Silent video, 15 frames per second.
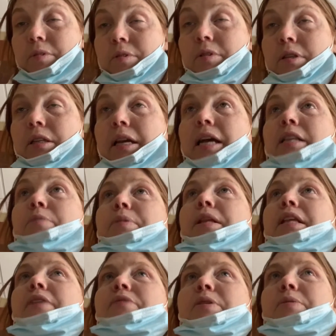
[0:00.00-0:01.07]
glad to be
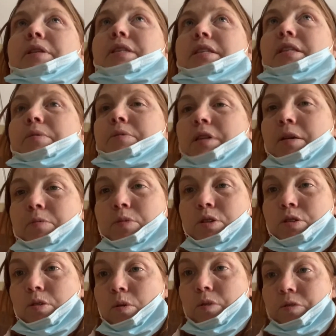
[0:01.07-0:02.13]
leaving, but at the same time, I'm
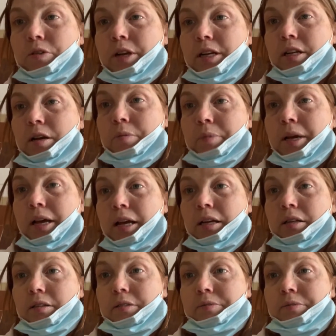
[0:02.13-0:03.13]
so afraid to come back.